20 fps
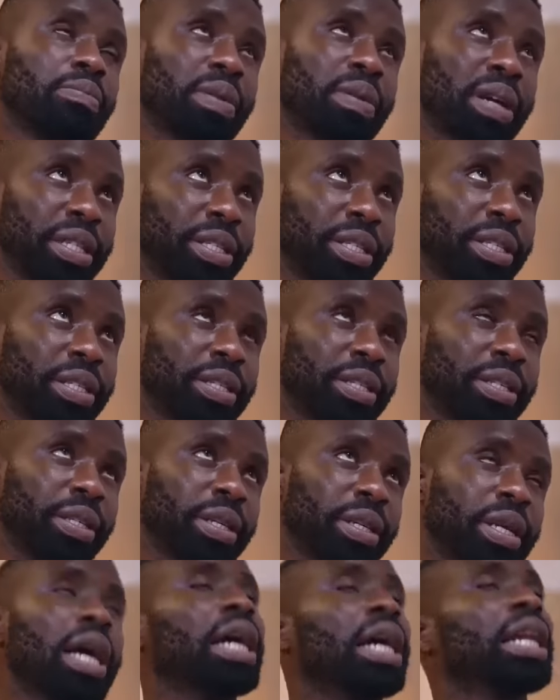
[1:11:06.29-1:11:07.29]
pants.
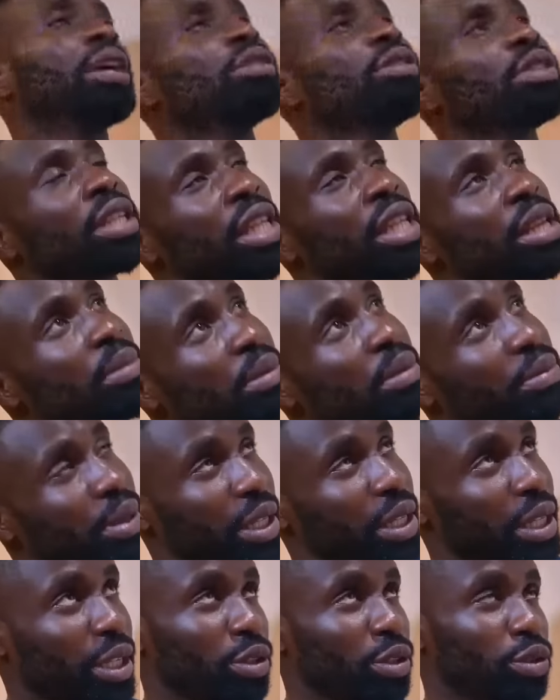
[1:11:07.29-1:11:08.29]
And I said, let me
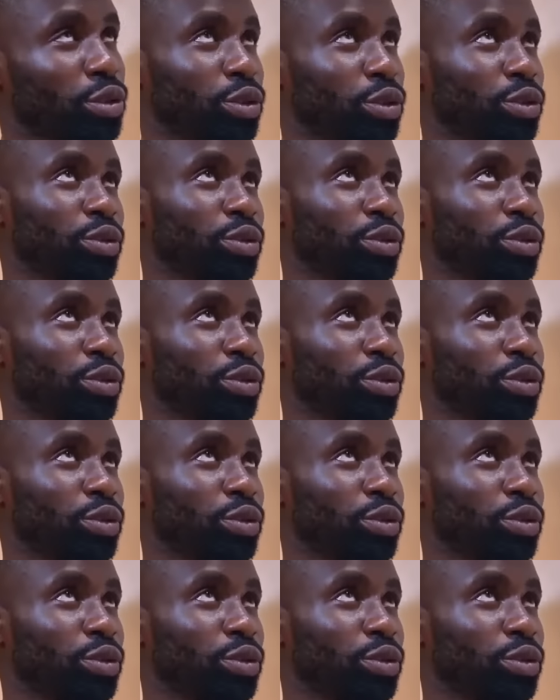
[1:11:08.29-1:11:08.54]
bring it to you.